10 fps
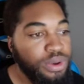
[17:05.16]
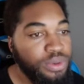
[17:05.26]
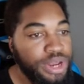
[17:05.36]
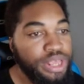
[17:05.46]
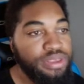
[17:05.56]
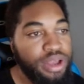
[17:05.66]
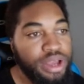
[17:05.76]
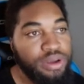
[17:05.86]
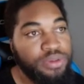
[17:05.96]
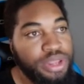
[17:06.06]
when it
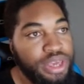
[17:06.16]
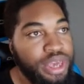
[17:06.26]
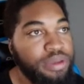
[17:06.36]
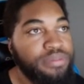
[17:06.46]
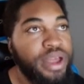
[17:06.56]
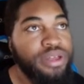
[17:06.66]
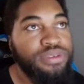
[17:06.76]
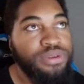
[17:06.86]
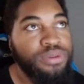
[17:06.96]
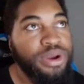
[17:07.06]
when it came down
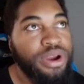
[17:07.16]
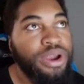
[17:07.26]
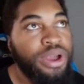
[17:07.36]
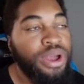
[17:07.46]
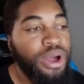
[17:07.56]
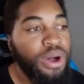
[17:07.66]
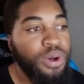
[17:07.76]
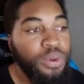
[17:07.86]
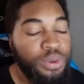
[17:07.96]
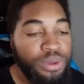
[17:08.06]
to where,
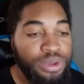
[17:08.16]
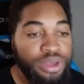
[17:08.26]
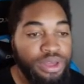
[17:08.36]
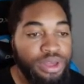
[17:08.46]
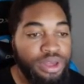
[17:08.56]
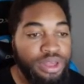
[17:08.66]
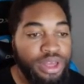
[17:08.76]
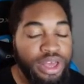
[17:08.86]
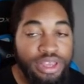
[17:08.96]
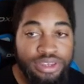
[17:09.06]
oh,
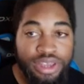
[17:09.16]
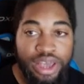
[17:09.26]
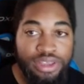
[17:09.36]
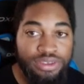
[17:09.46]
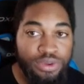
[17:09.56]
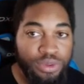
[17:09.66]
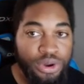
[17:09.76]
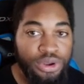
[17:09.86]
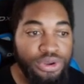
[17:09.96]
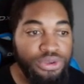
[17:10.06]
us as the
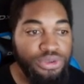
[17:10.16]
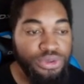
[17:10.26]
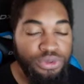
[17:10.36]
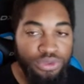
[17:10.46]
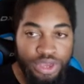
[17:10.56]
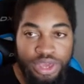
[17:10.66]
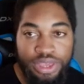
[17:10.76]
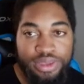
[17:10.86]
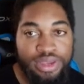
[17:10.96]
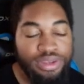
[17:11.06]
workers who's in
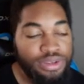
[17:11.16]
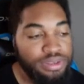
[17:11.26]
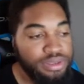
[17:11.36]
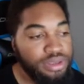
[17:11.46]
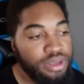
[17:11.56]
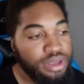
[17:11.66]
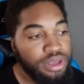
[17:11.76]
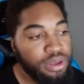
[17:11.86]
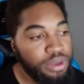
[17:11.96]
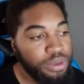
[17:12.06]
concessions,
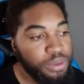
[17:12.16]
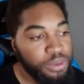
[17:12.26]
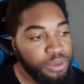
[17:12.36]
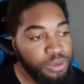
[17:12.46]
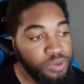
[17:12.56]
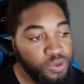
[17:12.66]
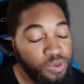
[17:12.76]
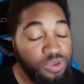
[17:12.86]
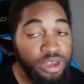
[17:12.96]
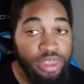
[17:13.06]

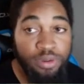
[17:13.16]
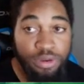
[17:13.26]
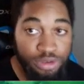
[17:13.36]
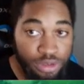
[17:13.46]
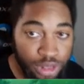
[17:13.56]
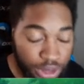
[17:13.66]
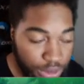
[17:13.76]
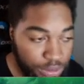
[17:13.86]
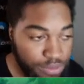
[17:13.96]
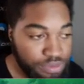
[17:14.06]
you say that we're
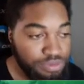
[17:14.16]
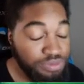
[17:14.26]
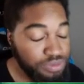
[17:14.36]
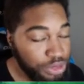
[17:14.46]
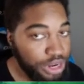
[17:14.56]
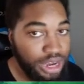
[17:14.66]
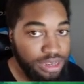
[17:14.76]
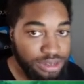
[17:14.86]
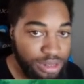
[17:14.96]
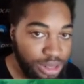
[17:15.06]
slow. We're
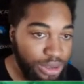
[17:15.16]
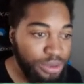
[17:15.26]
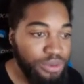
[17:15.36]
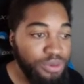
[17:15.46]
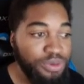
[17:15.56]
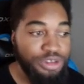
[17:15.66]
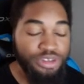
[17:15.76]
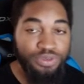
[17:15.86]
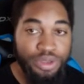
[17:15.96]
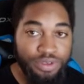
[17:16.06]
not slow. We're
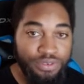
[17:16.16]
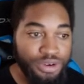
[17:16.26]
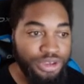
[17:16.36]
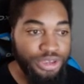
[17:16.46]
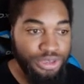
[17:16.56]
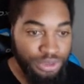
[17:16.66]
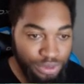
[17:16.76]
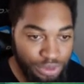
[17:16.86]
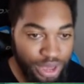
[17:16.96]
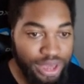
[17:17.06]
just waiting for
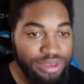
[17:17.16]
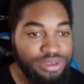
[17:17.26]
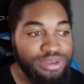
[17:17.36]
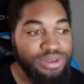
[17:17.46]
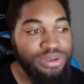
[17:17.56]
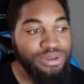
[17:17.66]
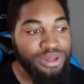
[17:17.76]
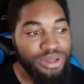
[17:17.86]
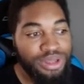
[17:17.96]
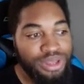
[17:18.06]
you guys to
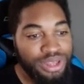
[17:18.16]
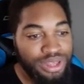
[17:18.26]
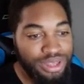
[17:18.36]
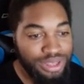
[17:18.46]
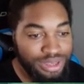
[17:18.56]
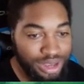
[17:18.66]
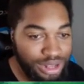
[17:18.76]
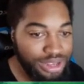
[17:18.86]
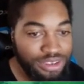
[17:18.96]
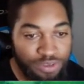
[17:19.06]

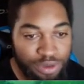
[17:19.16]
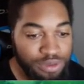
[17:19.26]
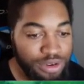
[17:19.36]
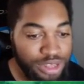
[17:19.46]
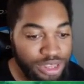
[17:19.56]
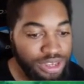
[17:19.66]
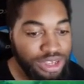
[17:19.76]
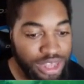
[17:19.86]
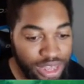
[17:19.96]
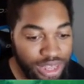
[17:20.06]
tell us what we need to
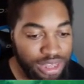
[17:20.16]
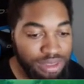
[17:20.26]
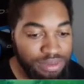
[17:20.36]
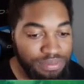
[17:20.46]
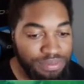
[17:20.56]
get.